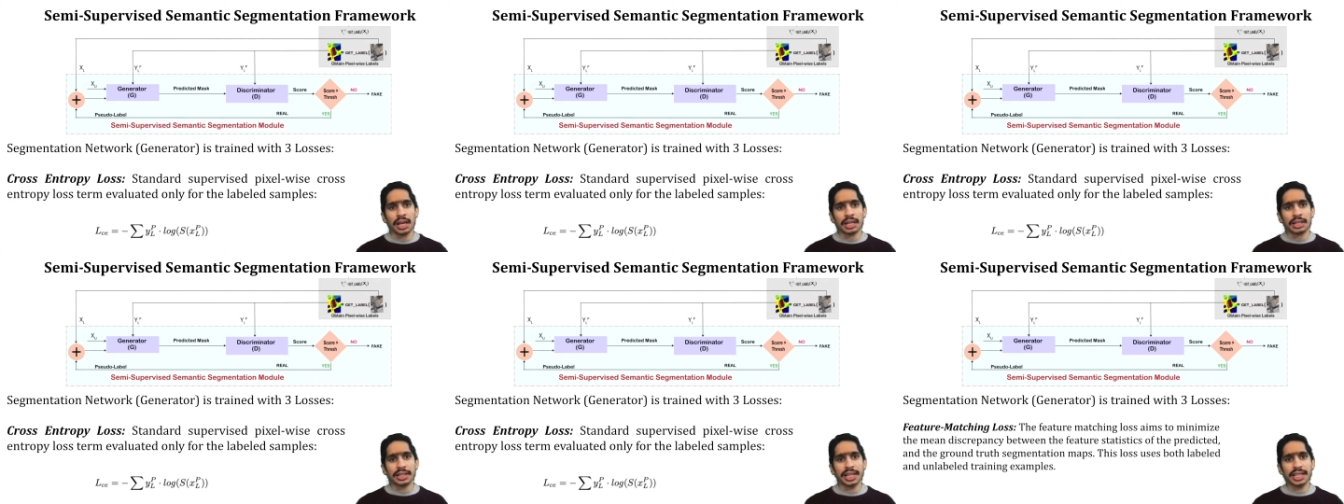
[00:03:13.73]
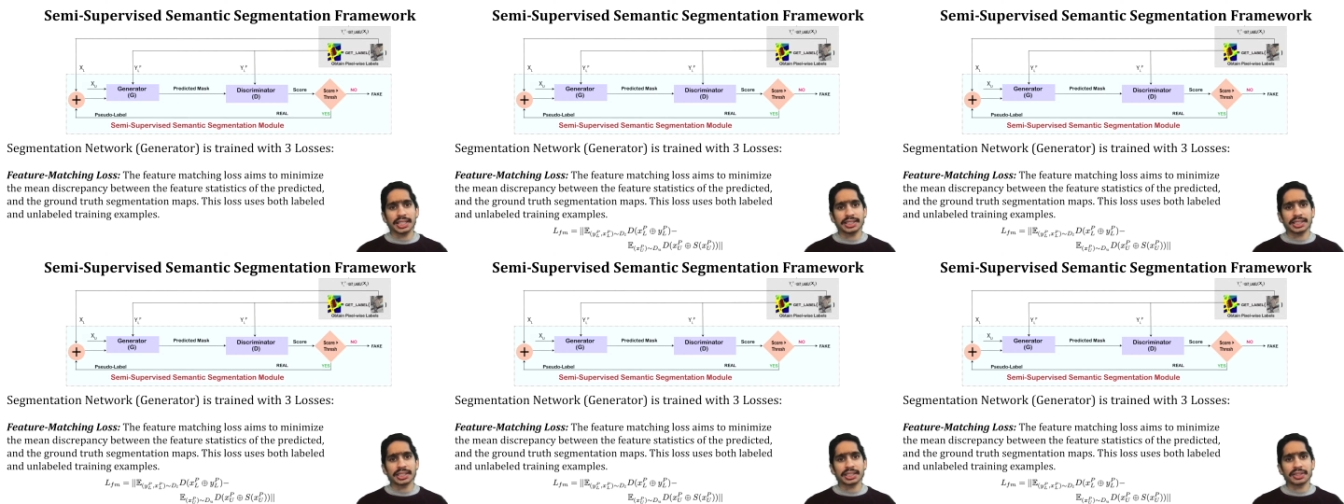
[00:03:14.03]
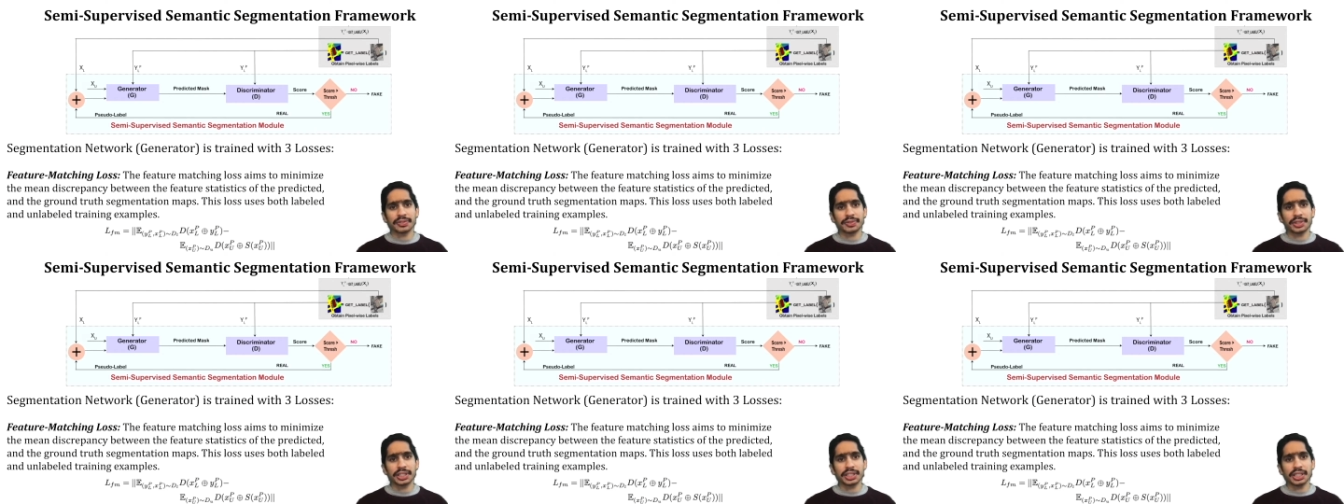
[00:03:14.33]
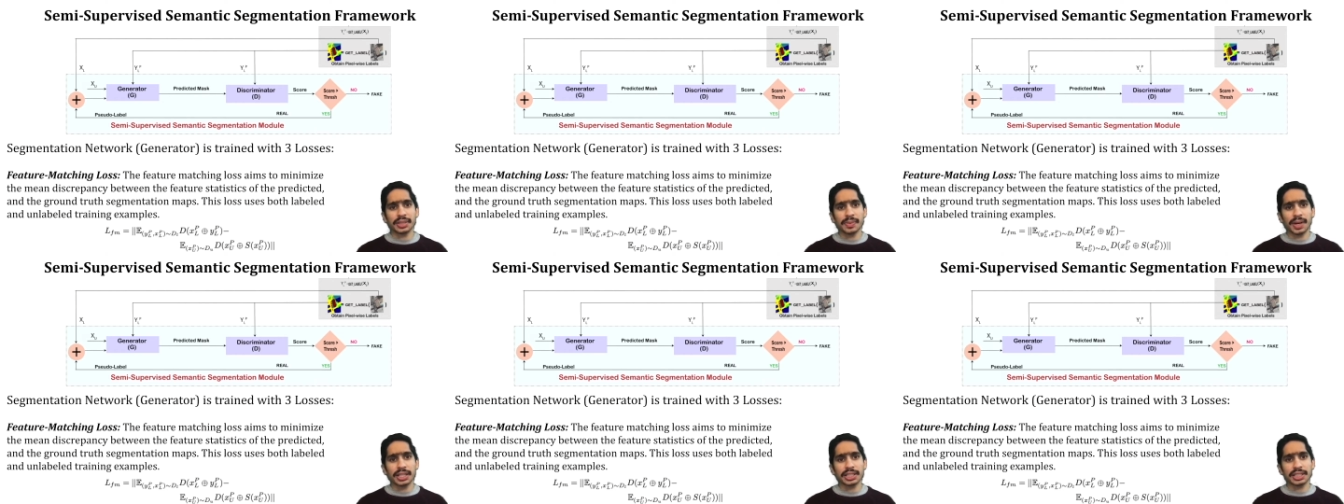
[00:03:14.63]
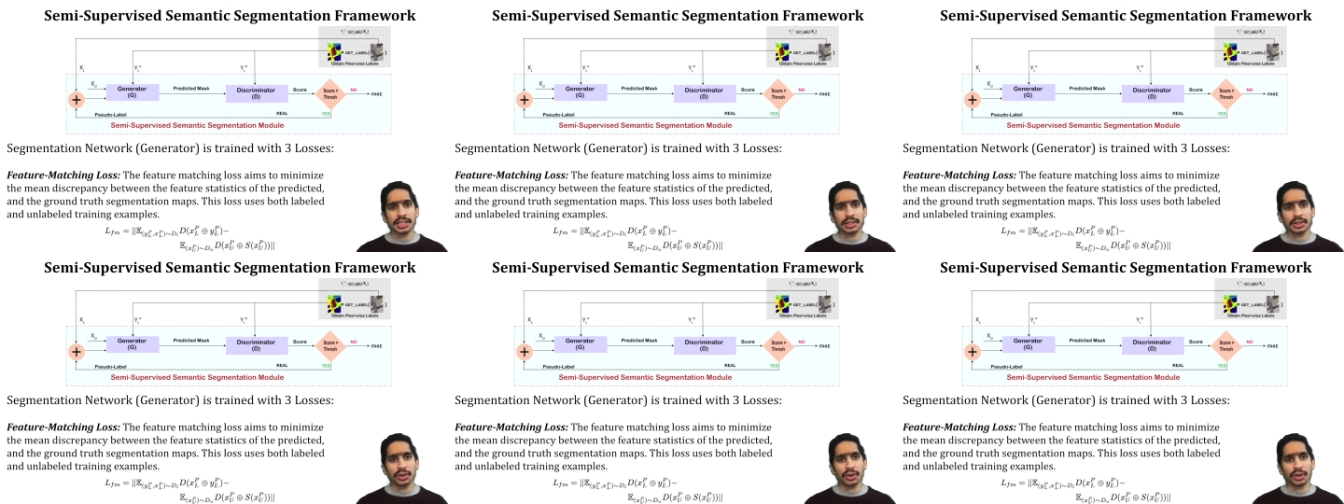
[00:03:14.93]
Next is the feature
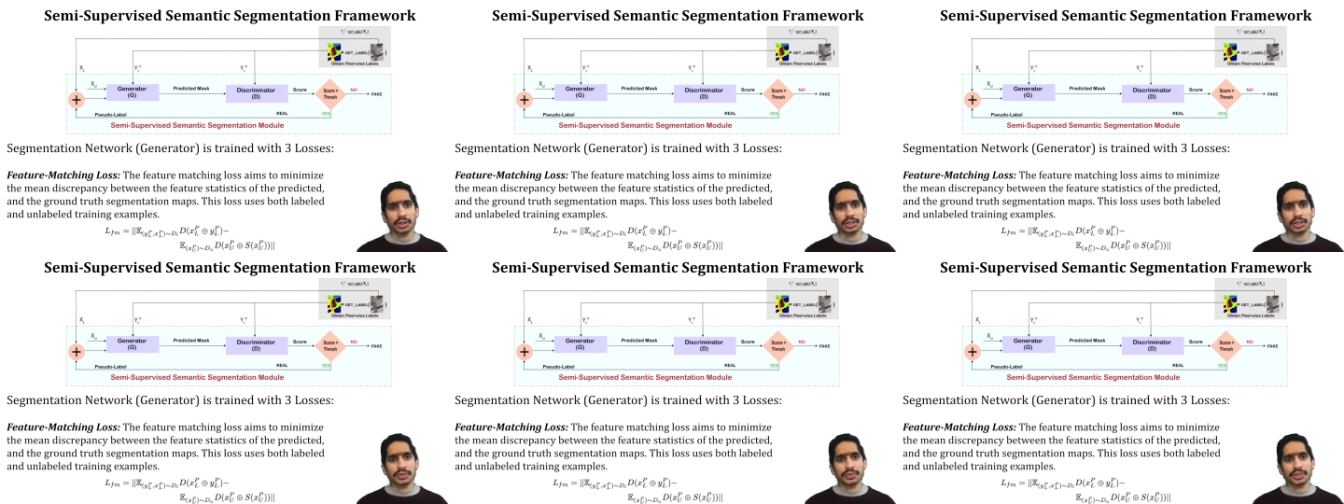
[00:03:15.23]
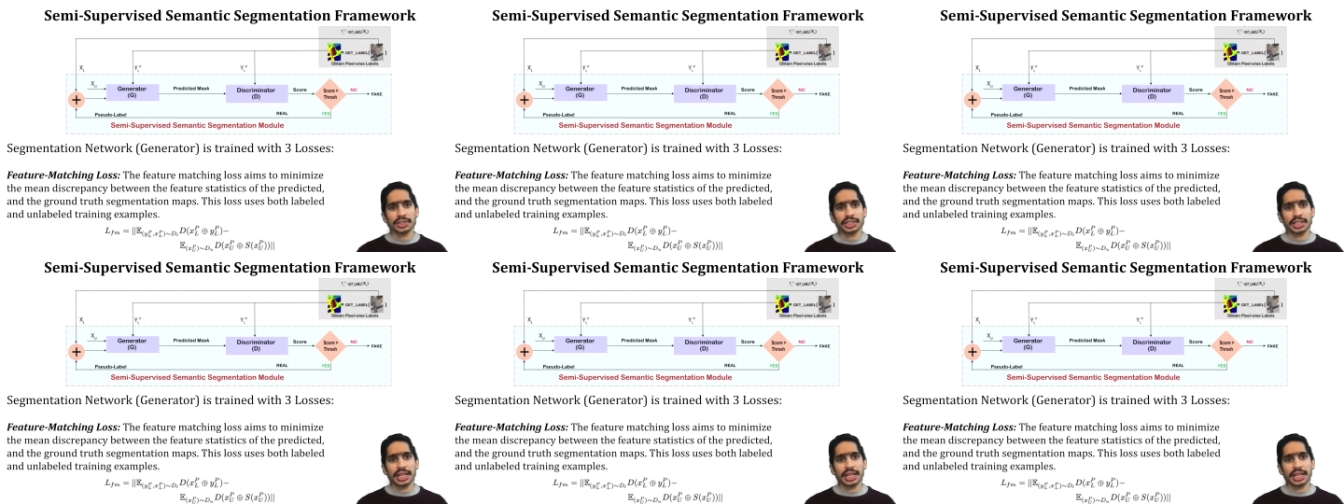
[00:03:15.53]
matching loss, which